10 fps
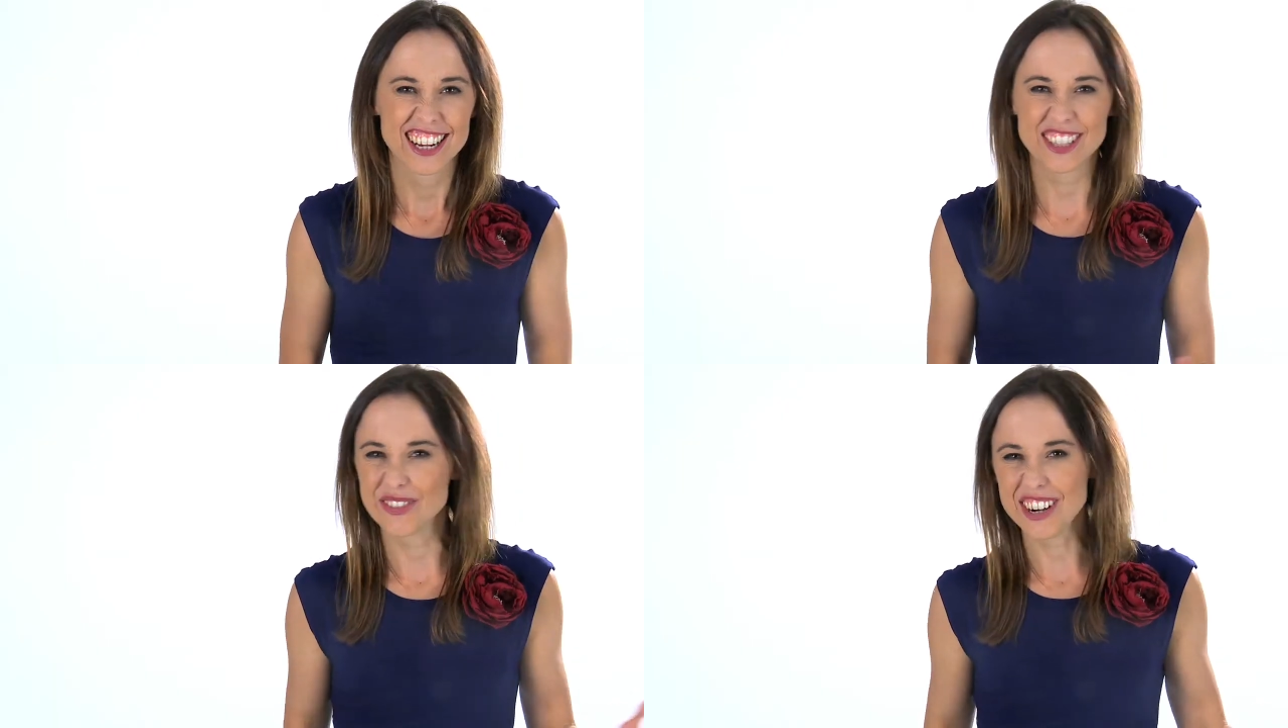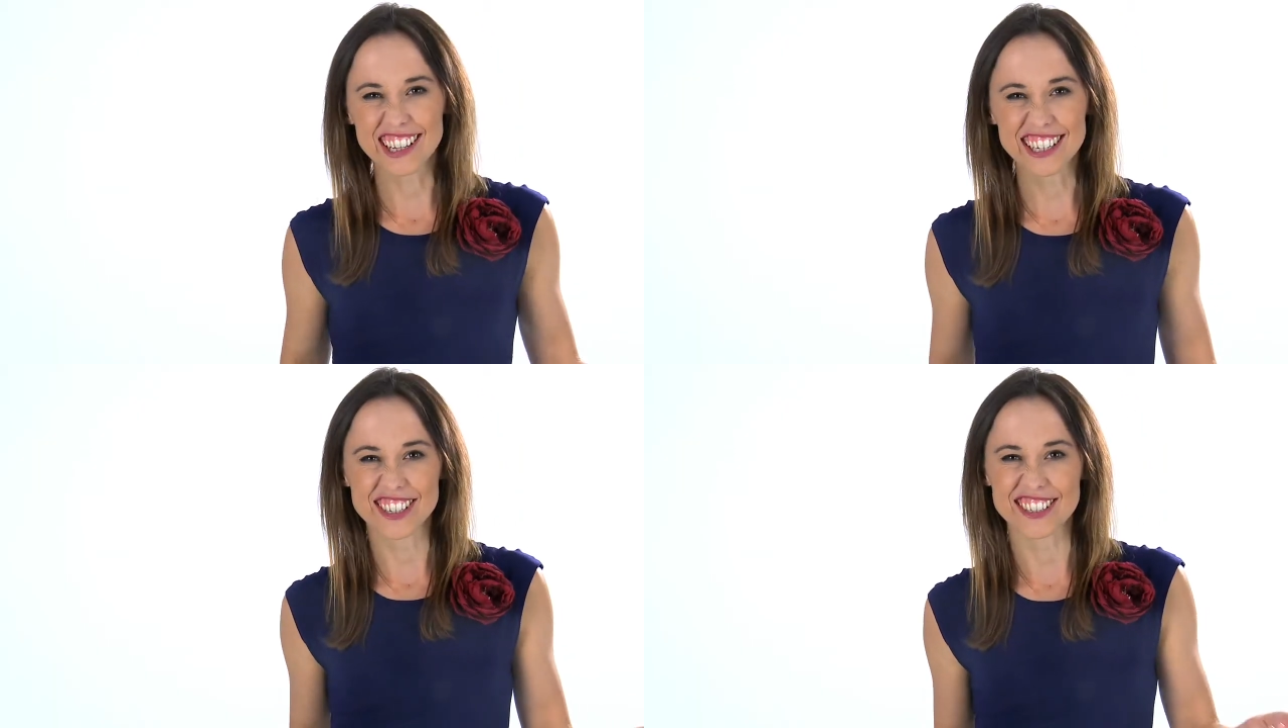It's
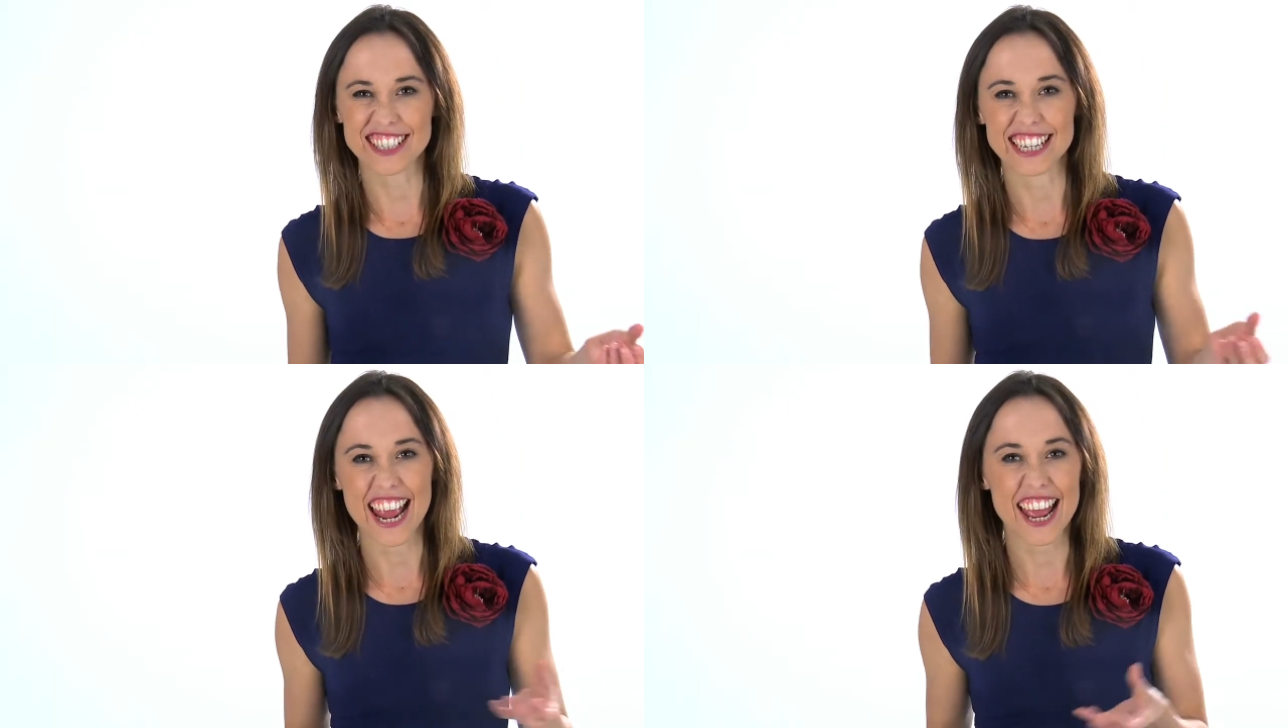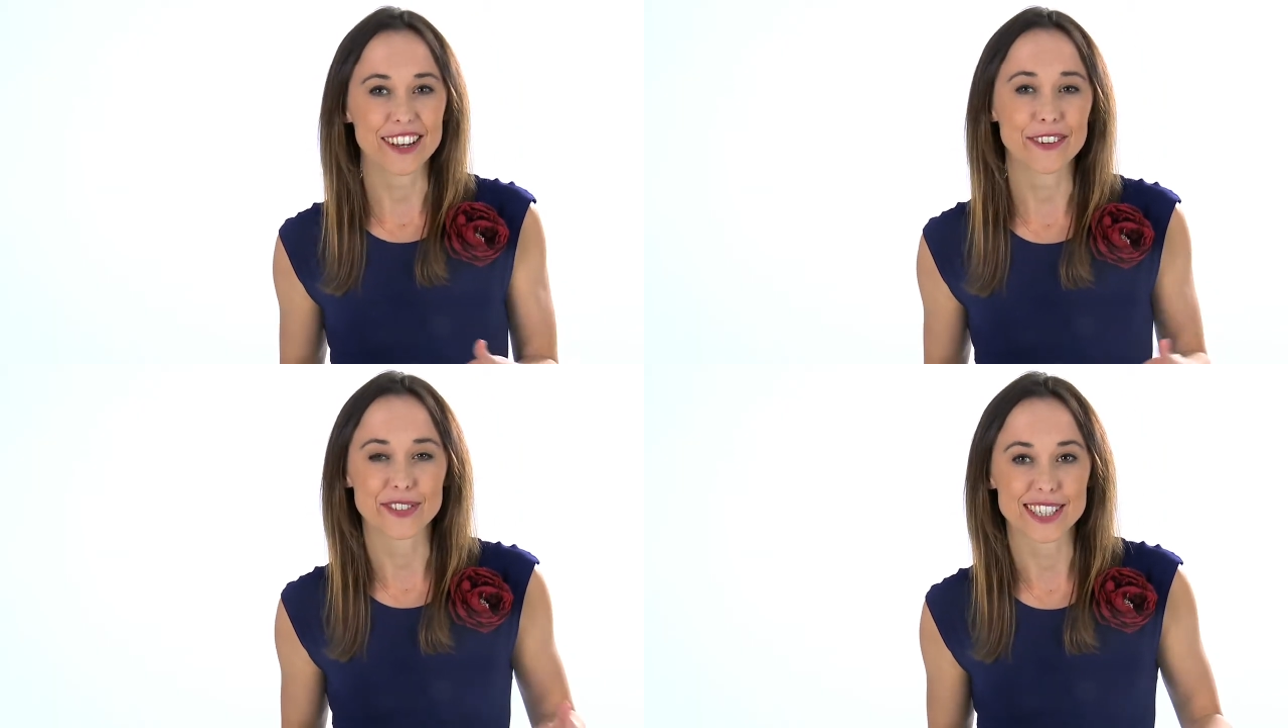really just an
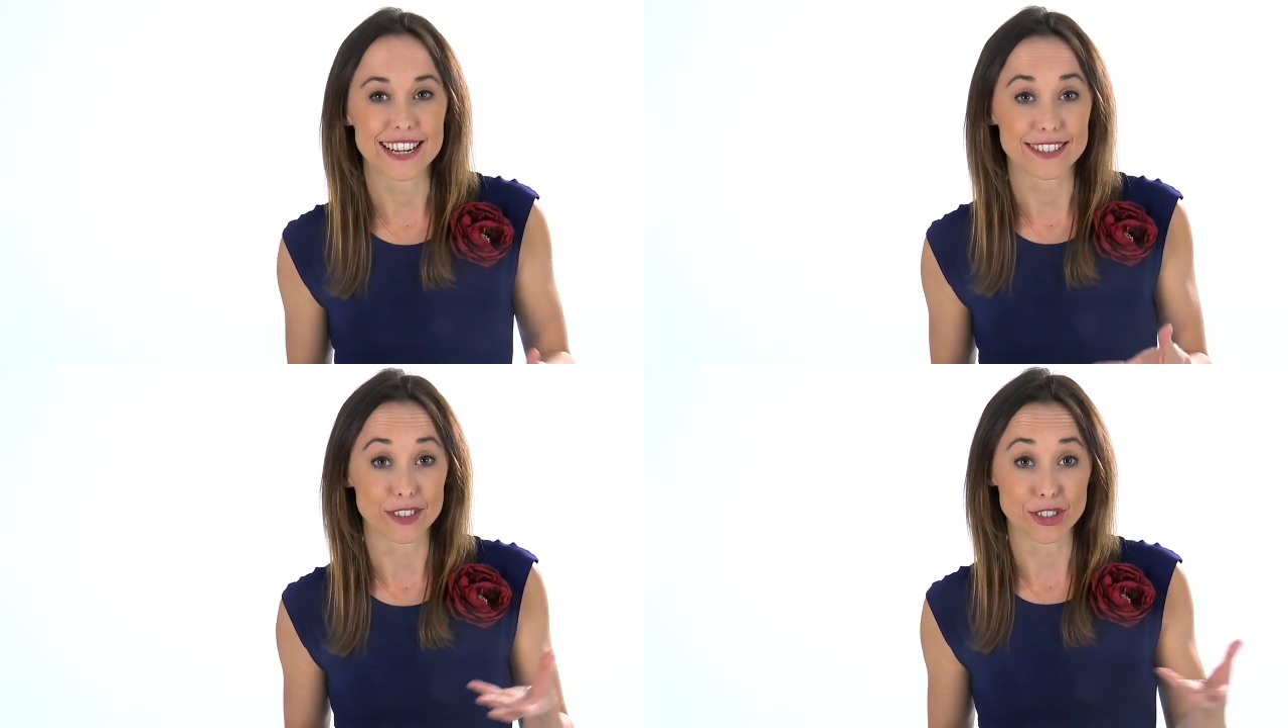end of season